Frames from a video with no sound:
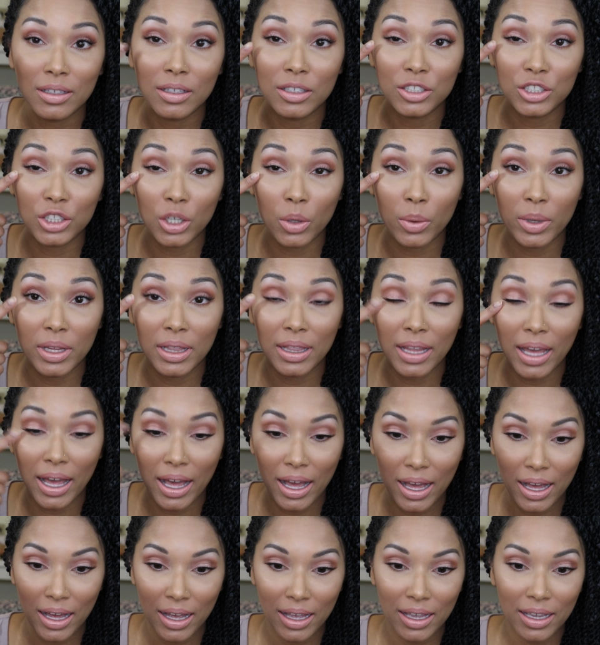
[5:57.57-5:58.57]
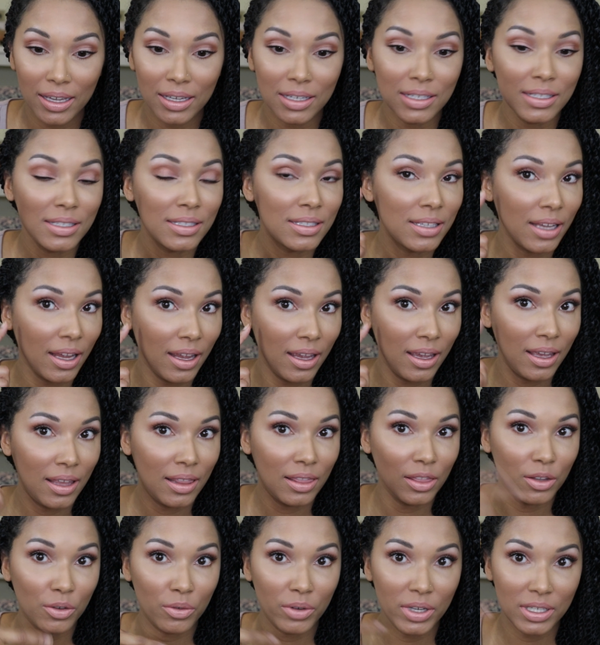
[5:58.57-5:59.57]
showing the eyes
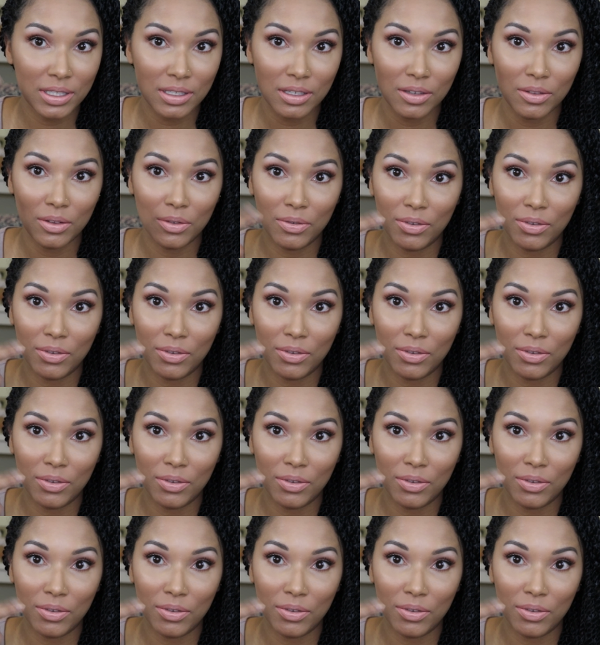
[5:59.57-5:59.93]
and the rest of the